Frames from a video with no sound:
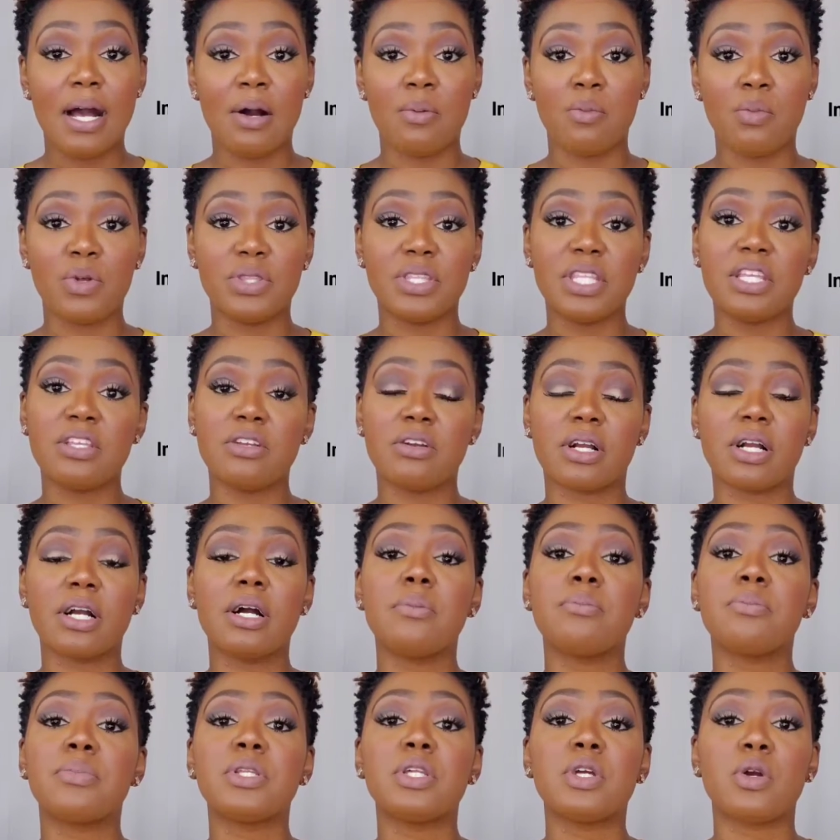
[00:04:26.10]
within your
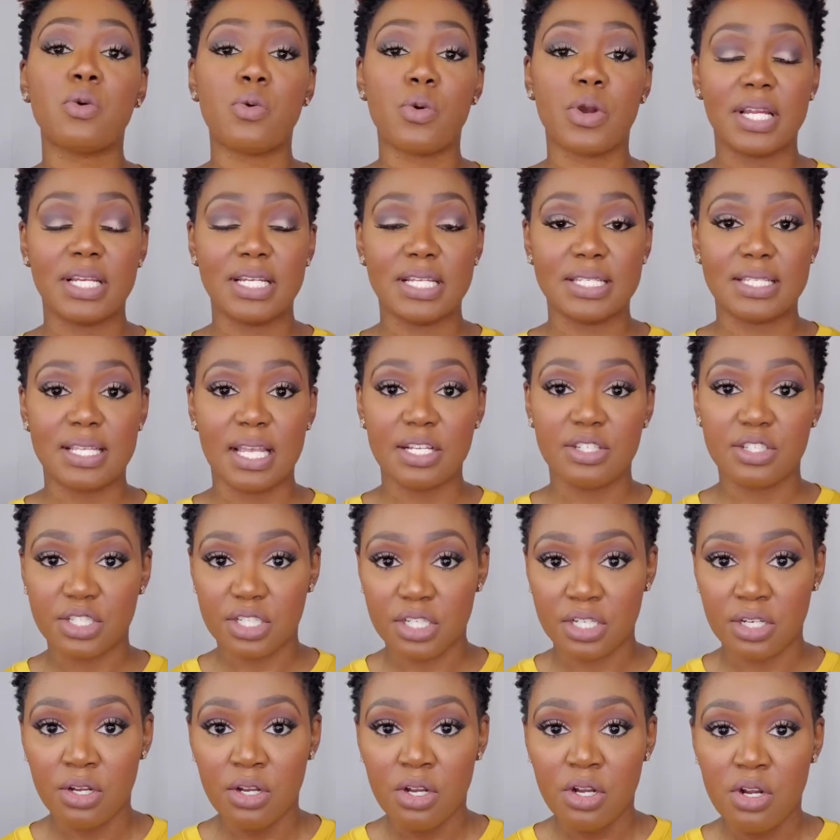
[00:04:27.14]
company or
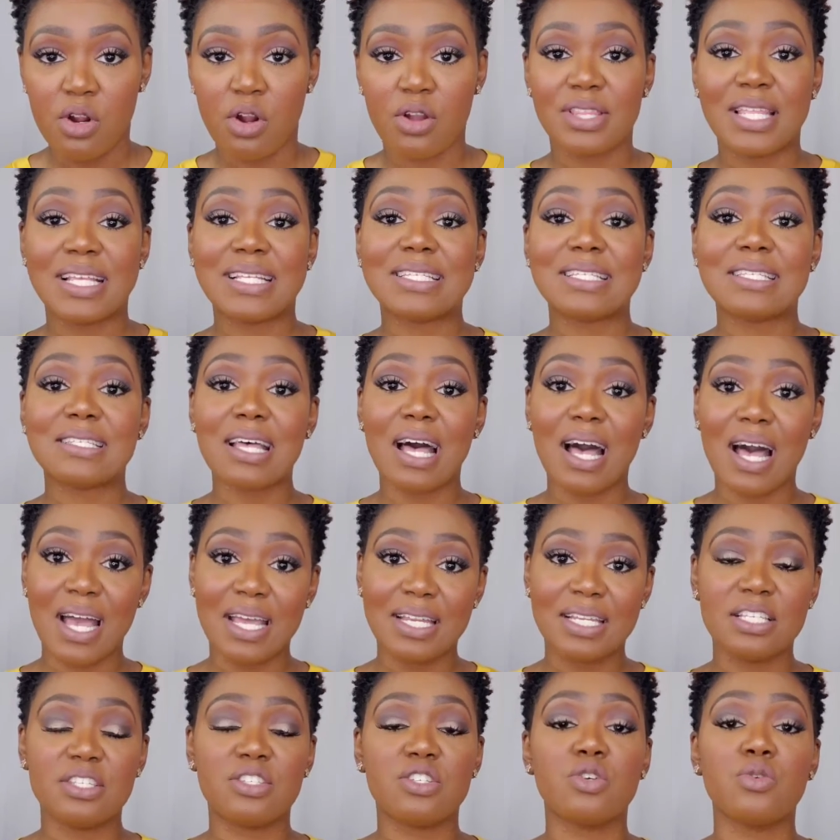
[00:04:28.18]
organization, or that's
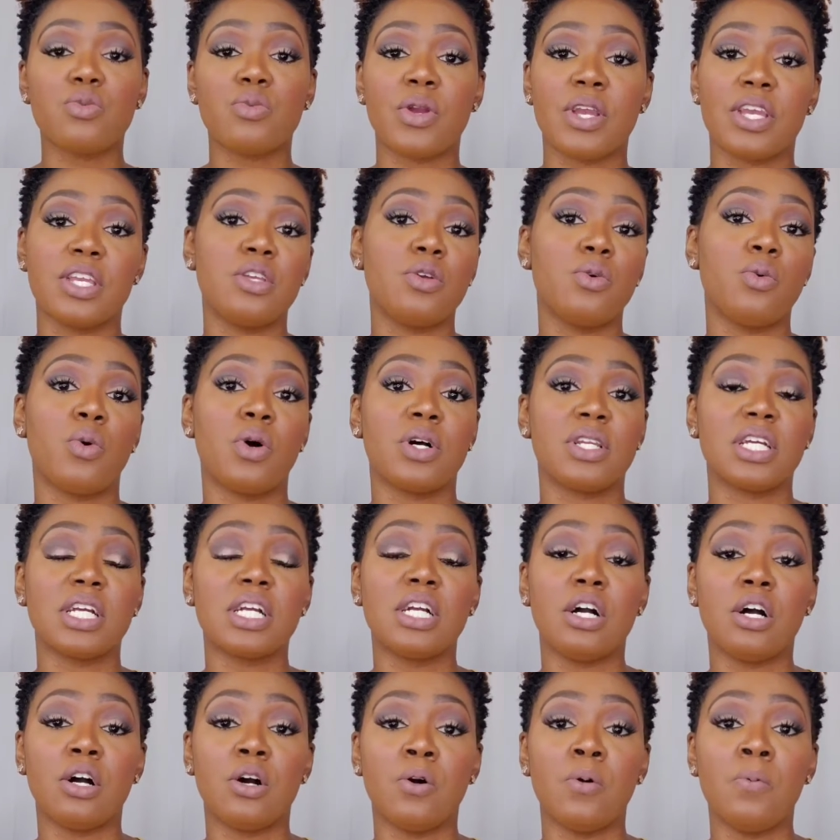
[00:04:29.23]
tied into where you want to
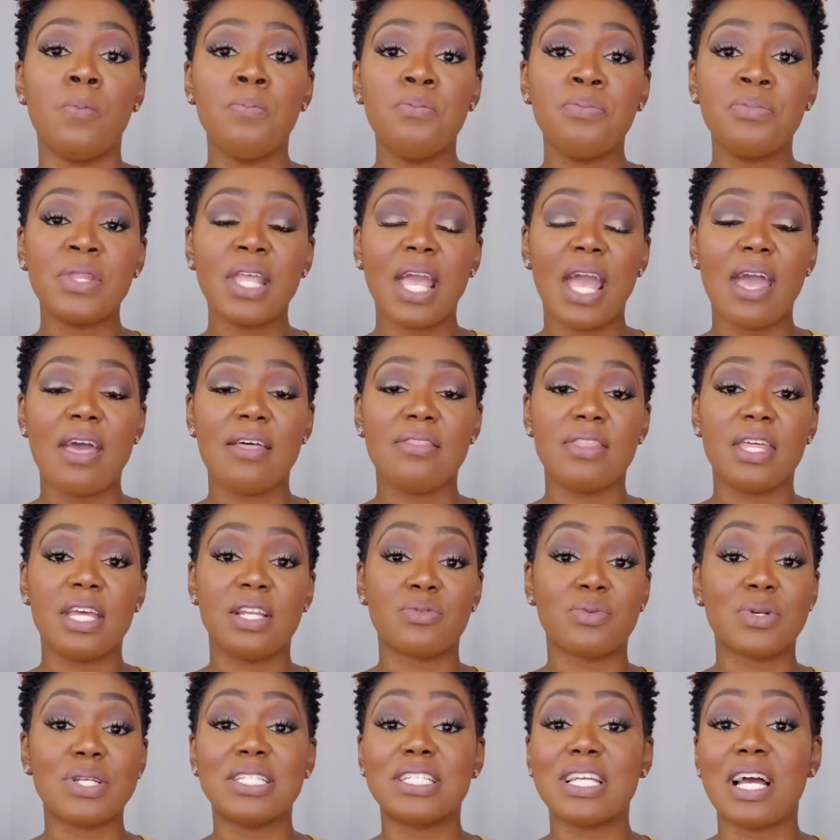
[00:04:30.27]
go, and then
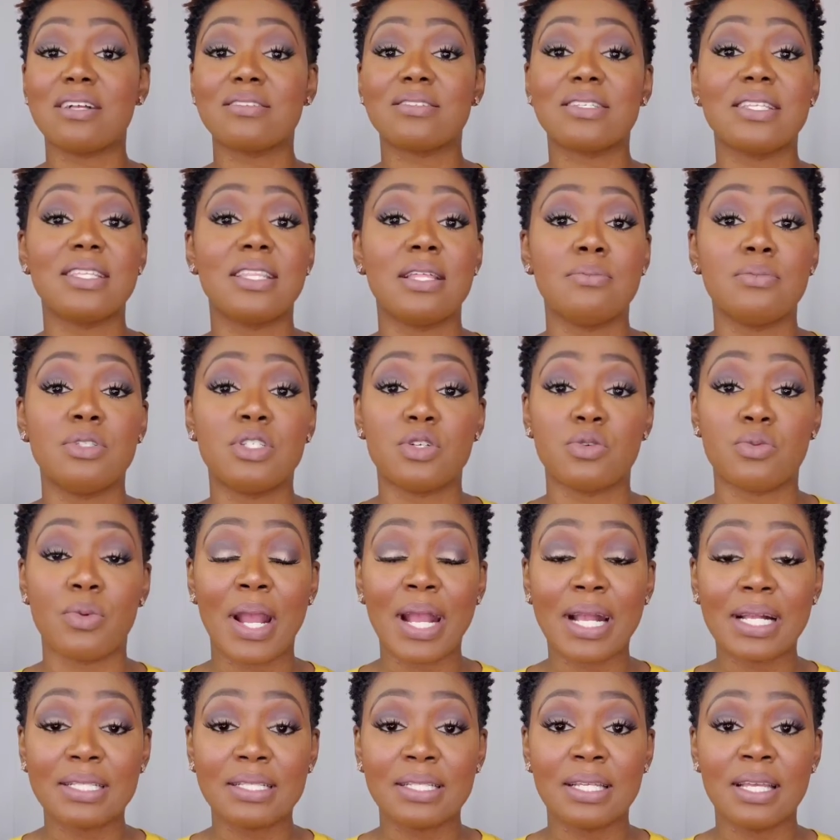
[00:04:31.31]
reach out to them
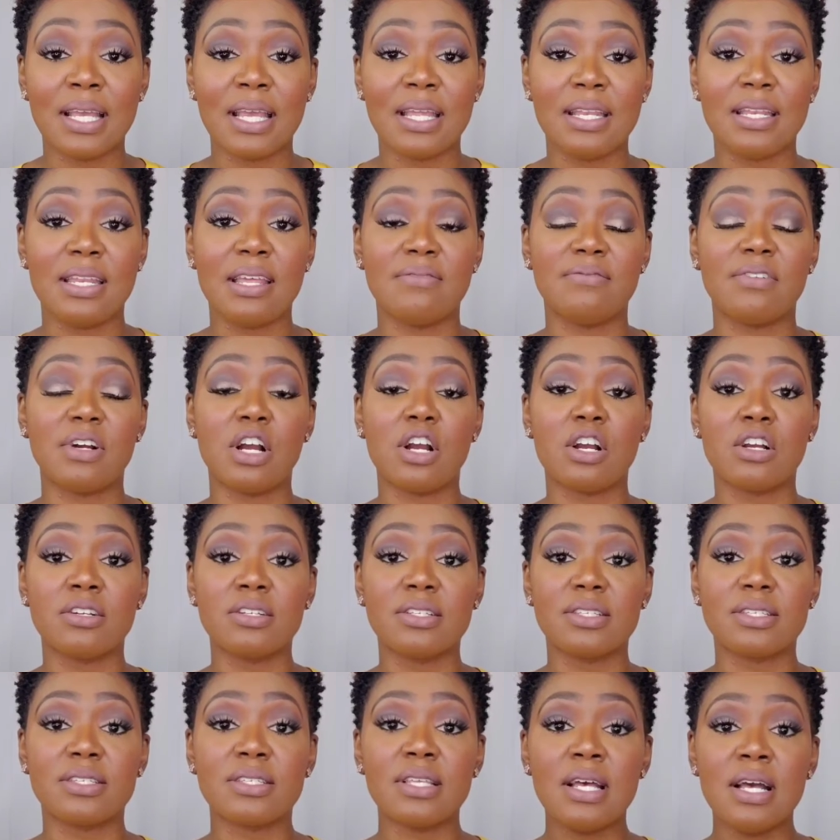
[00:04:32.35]
directly. It never
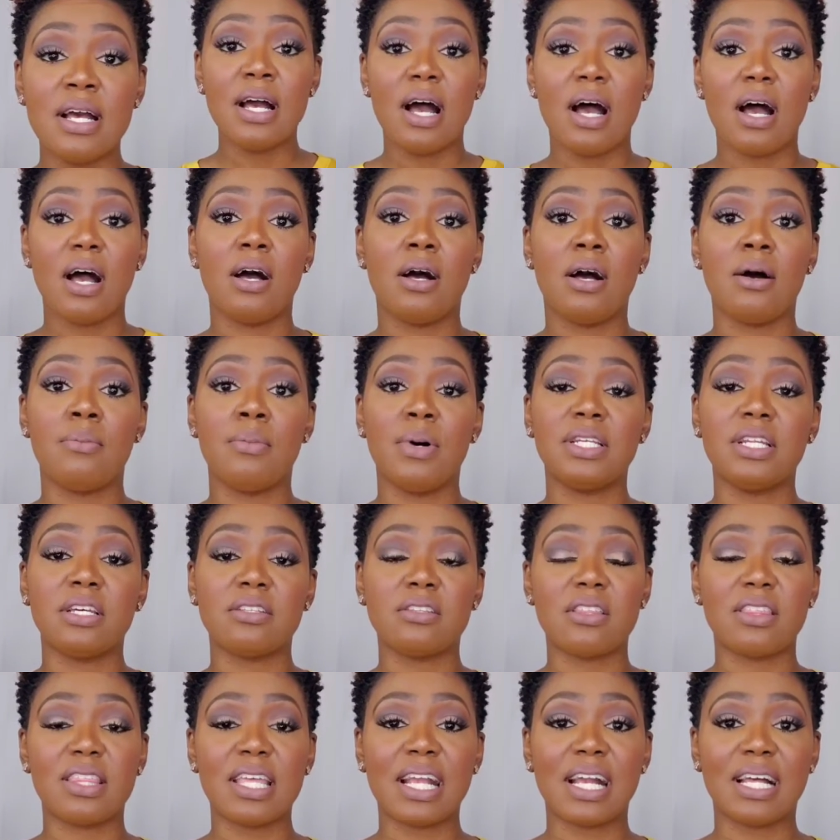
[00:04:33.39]
hurts.
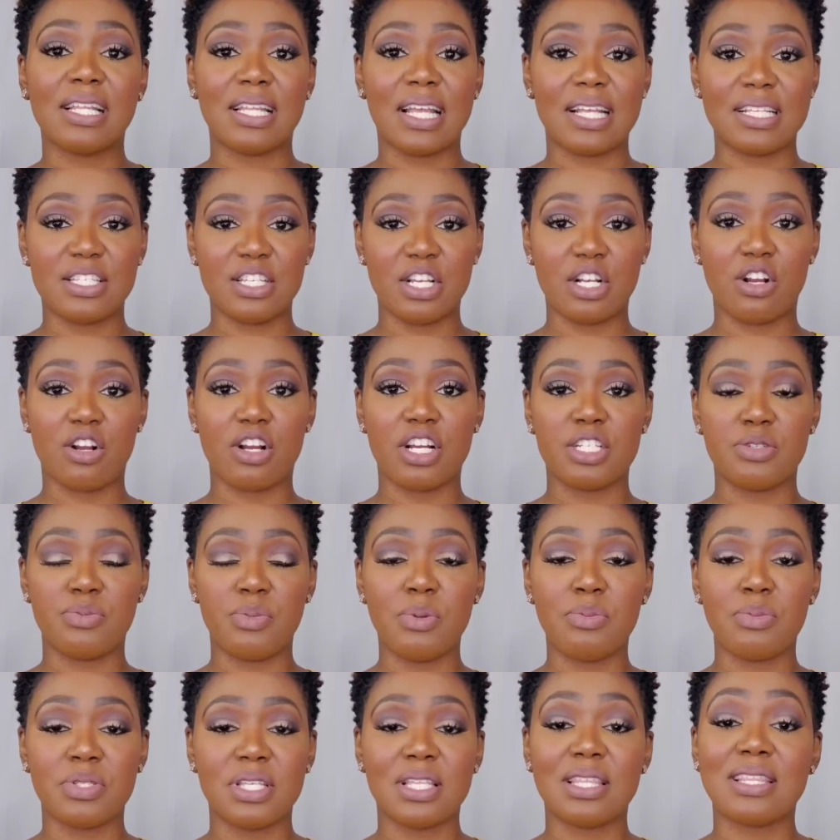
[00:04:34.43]
Another thing I like to encourage
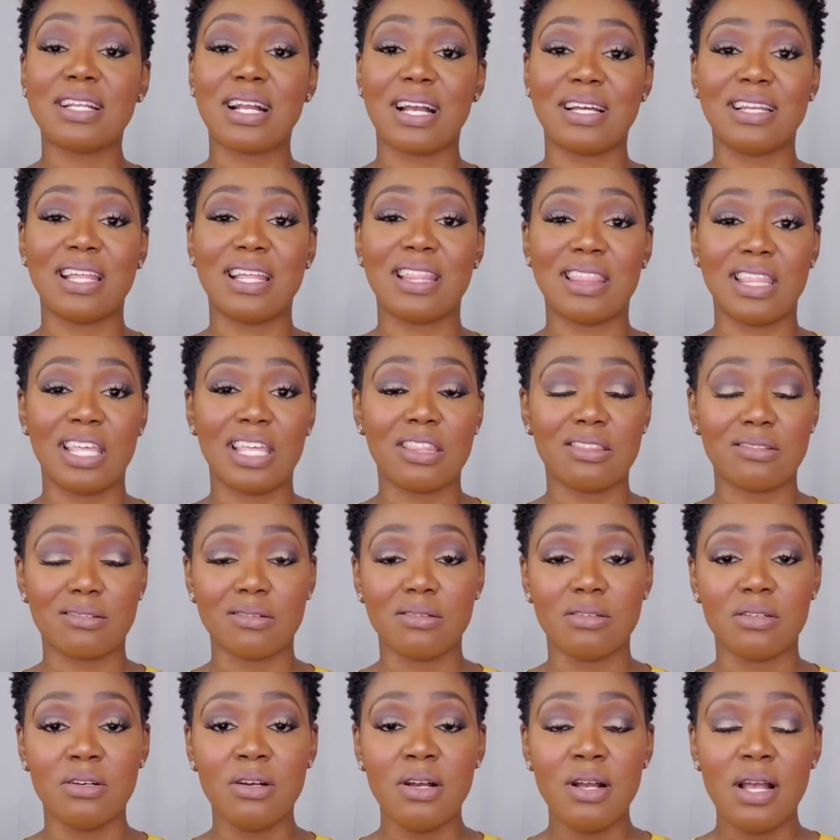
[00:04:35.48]
people to kind of think
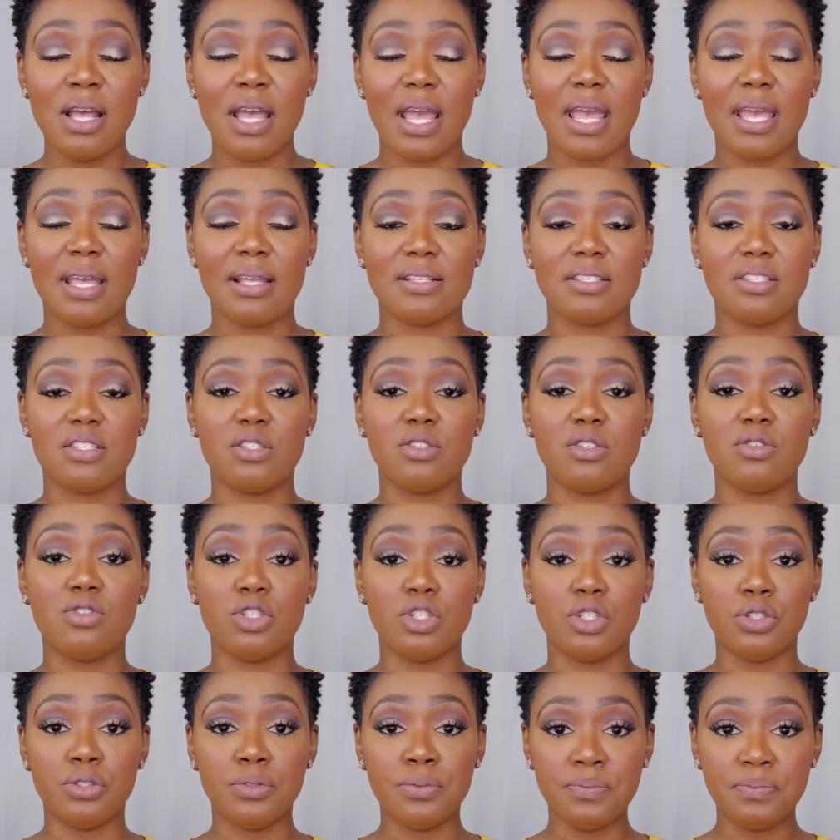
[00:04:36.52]
through and to
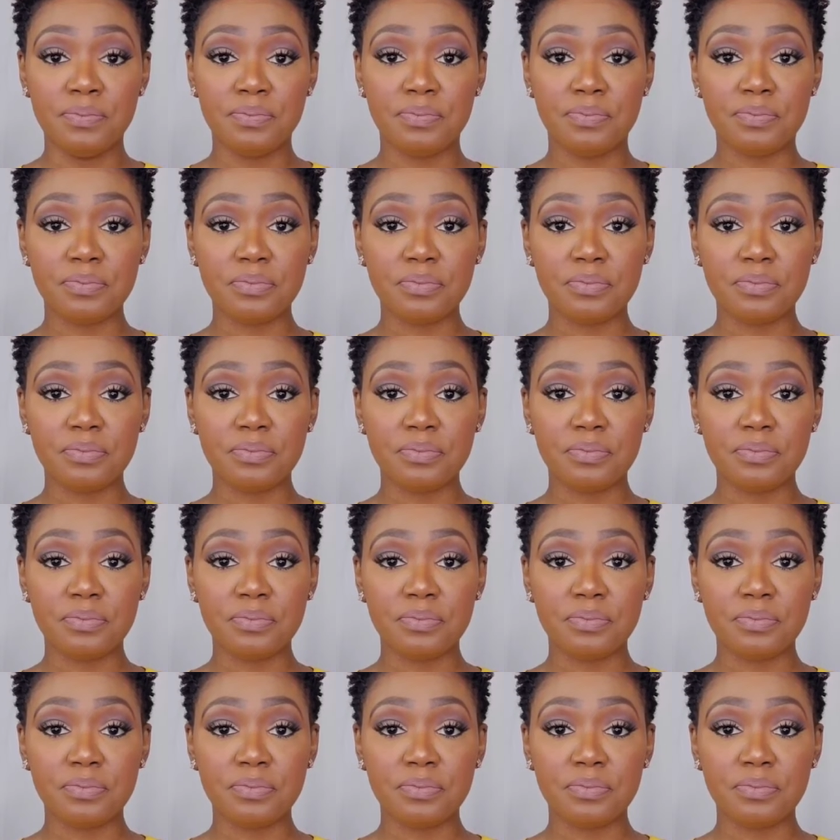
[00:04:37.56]
do